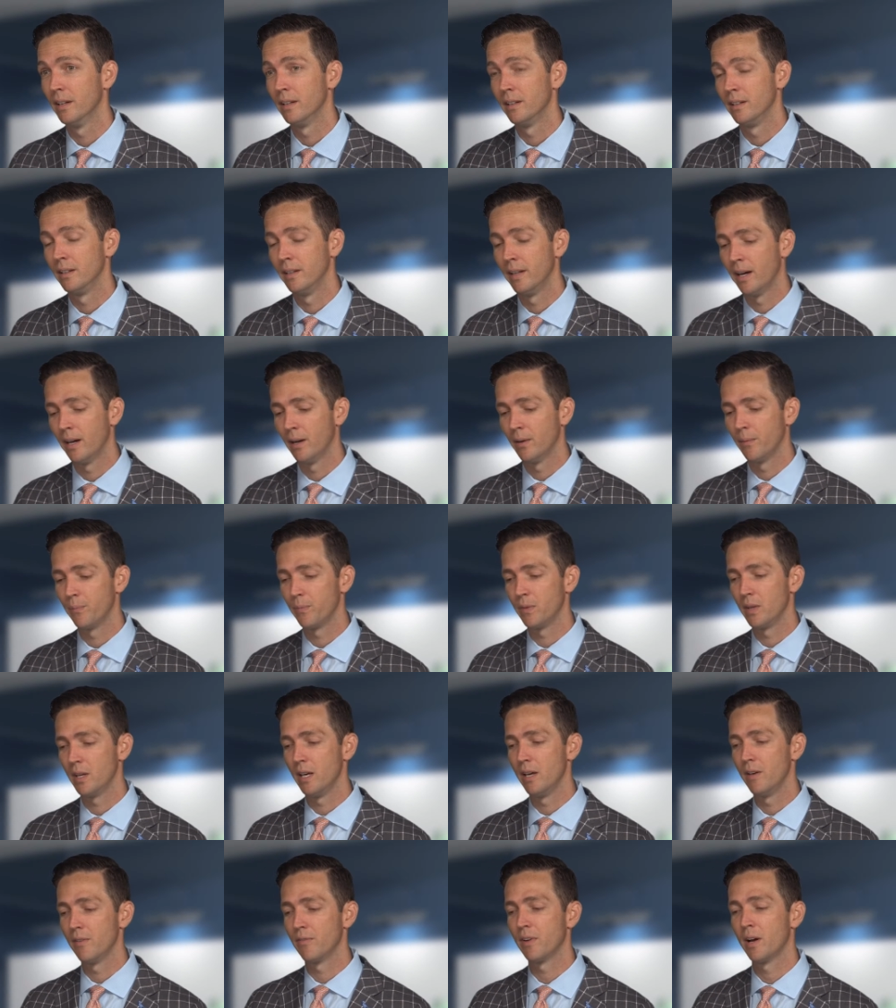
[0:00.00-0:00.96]
Now,
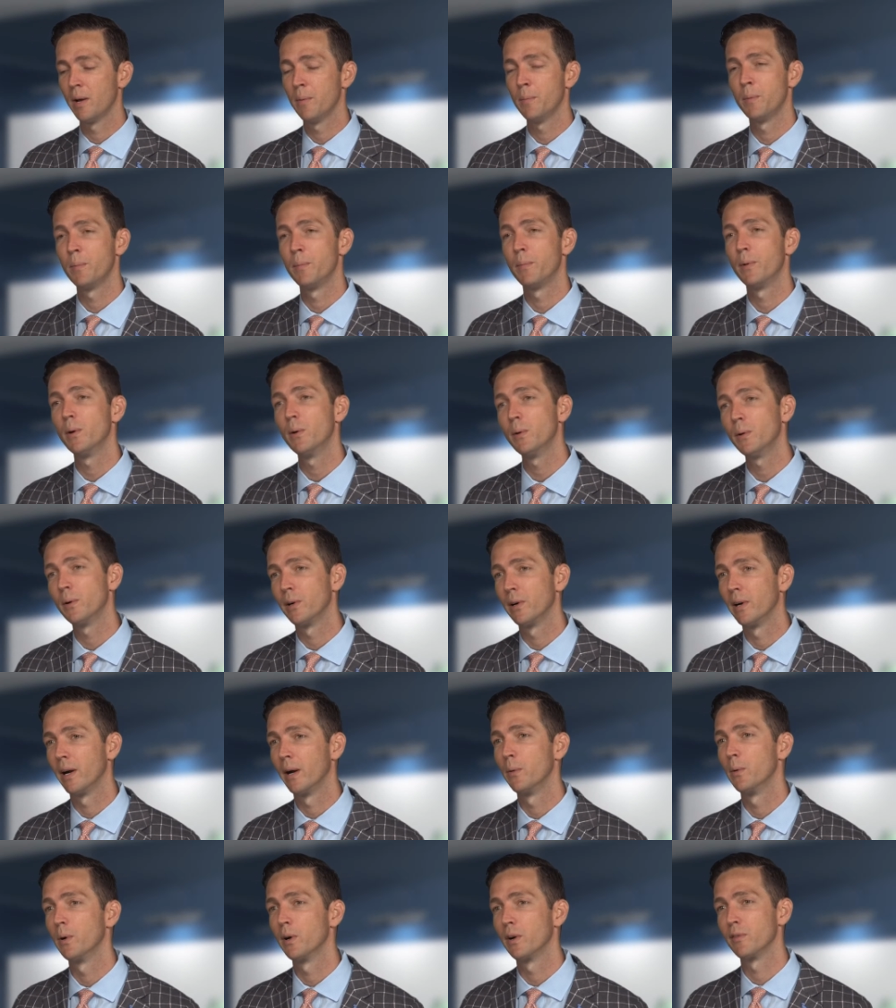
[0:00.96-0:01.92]
if I'm a broker,
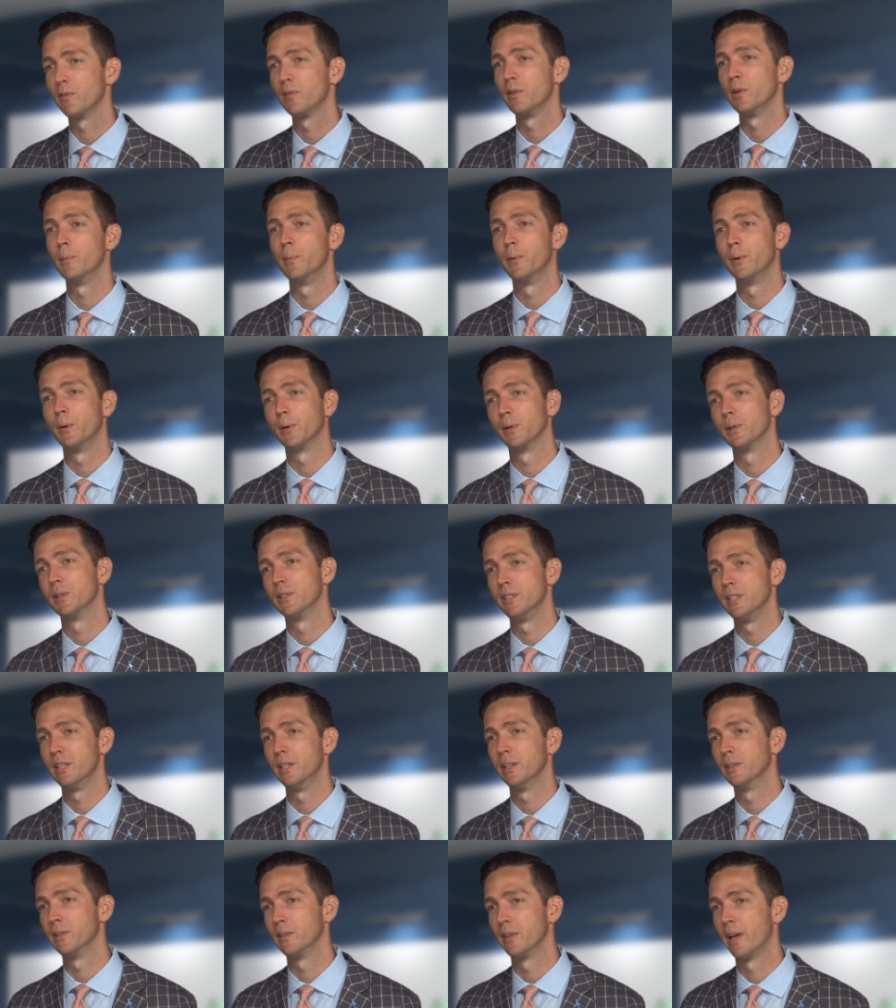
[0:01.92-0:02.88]
I work for a
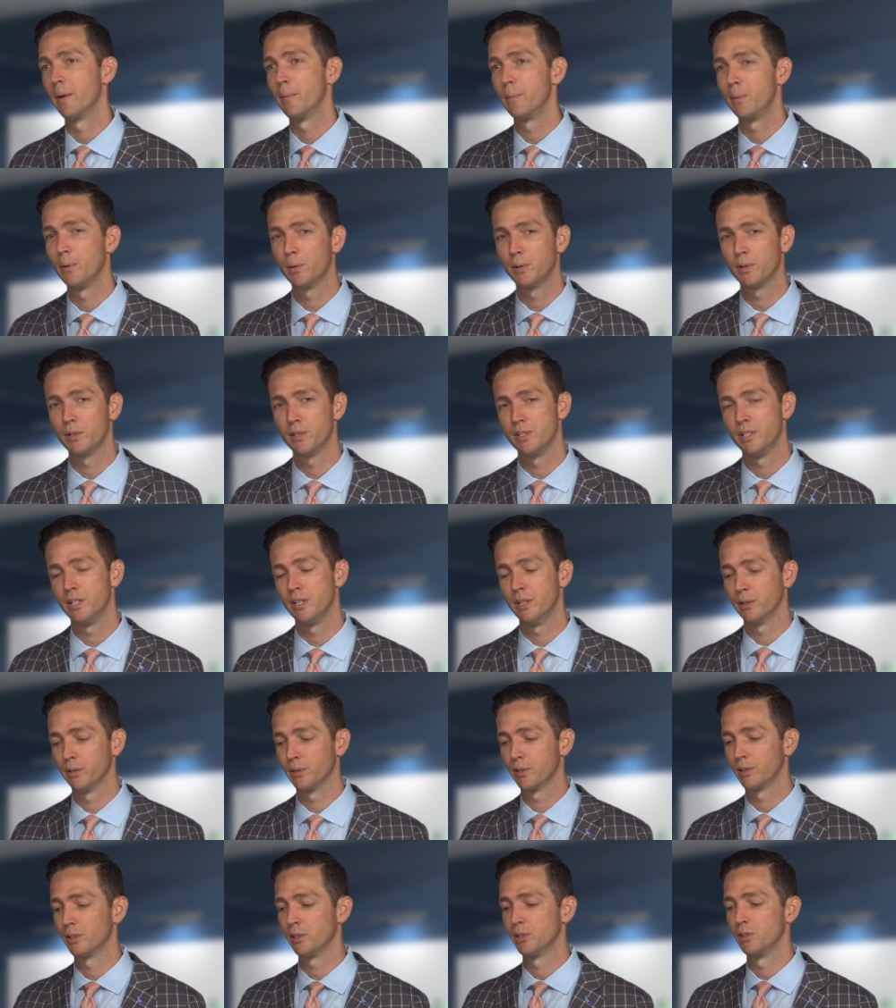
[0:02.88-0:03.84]
broker-dealer. That
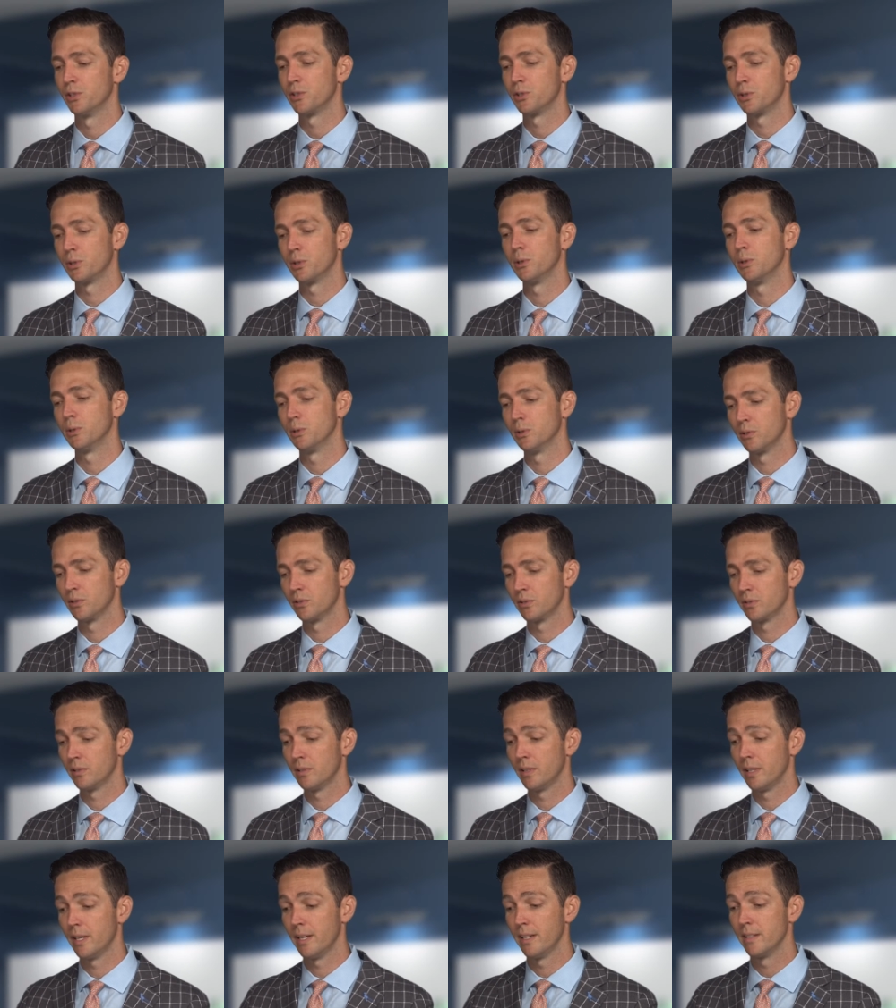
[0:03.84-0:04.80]
broker-dealer controls
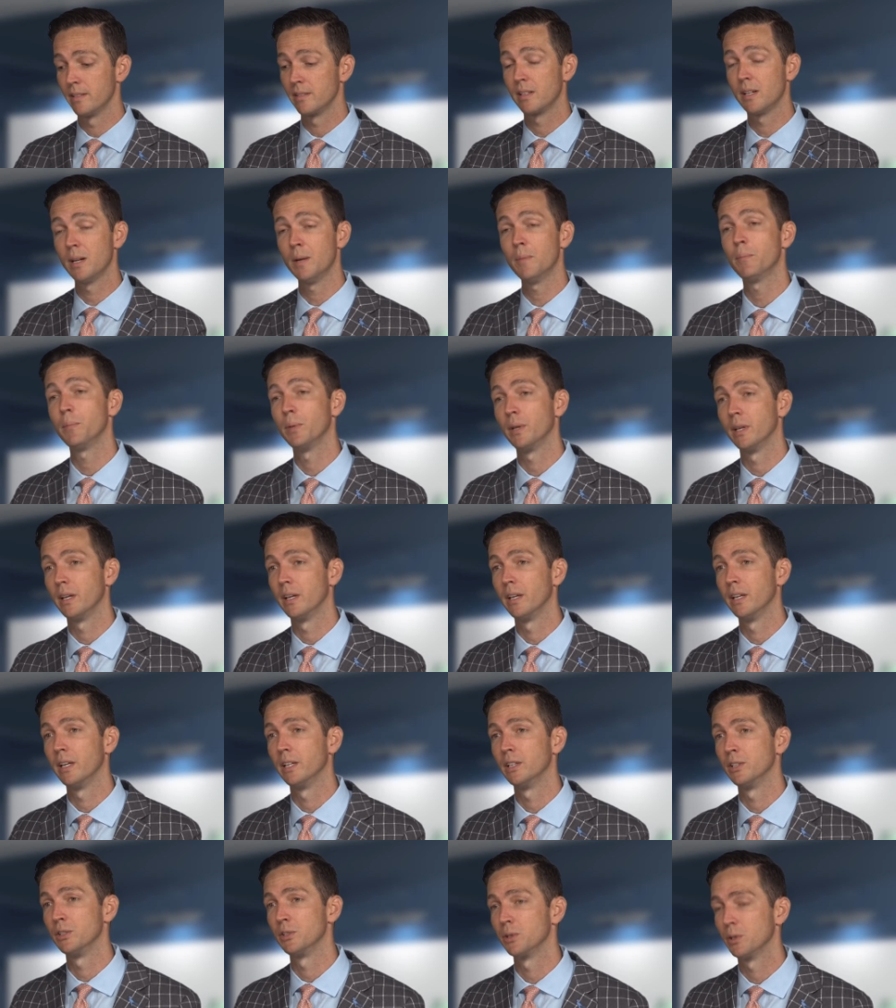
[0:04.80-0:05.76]
his company, he
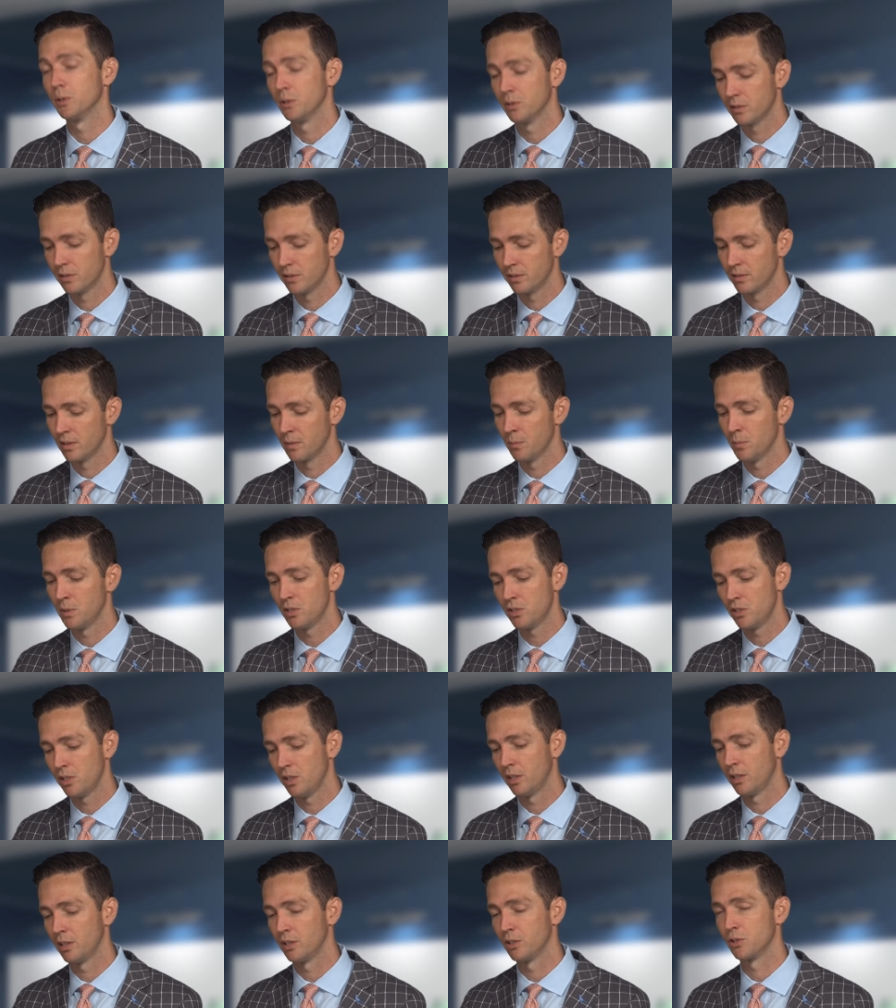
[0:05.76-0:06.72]
controls his image,
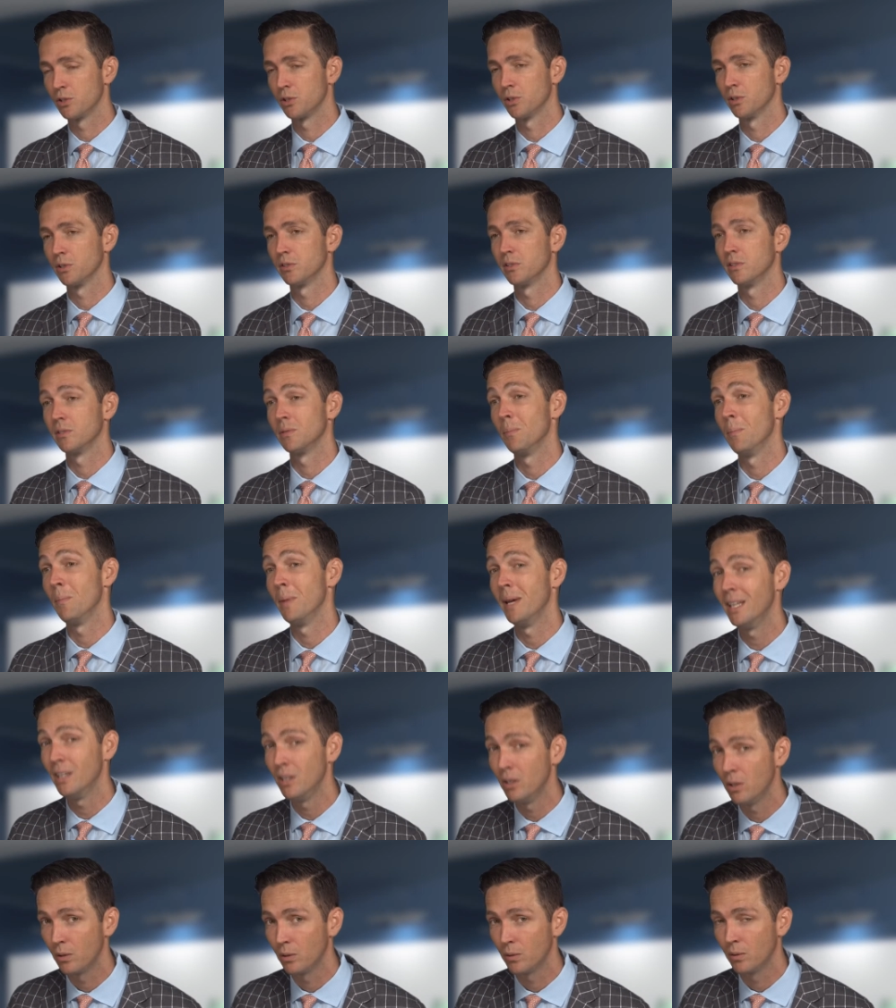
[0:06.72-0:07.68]
he controls his
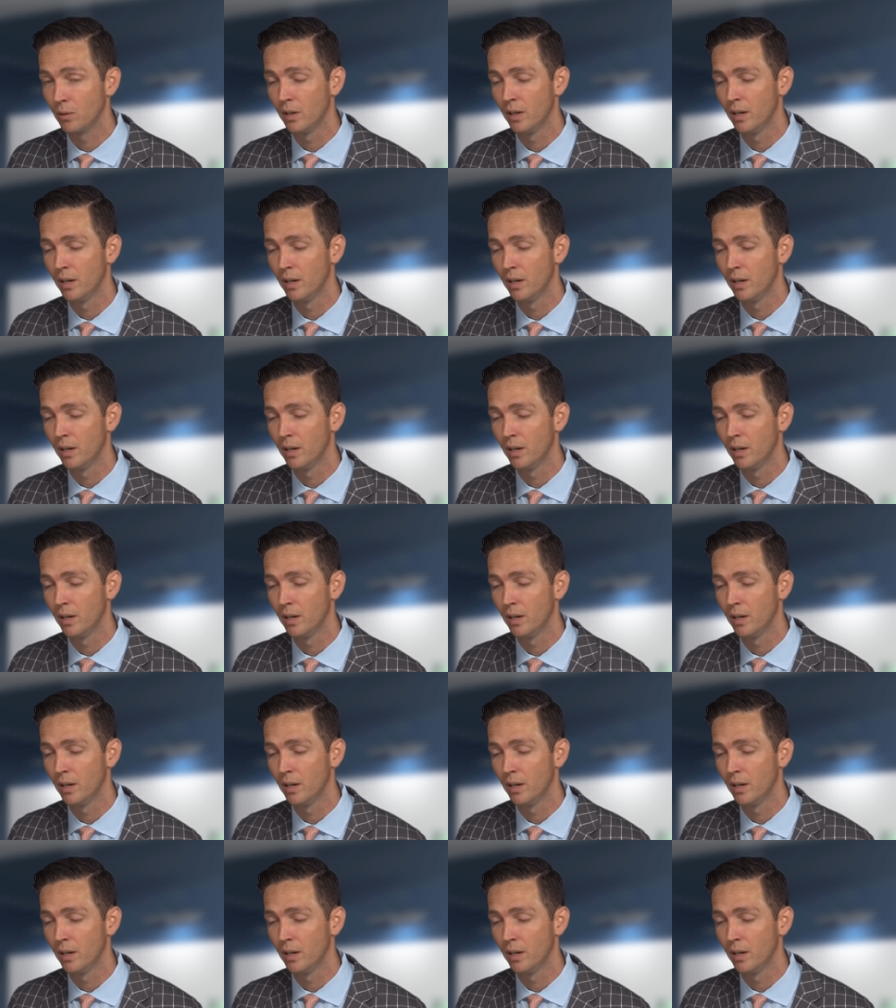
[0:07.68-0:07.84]
menu.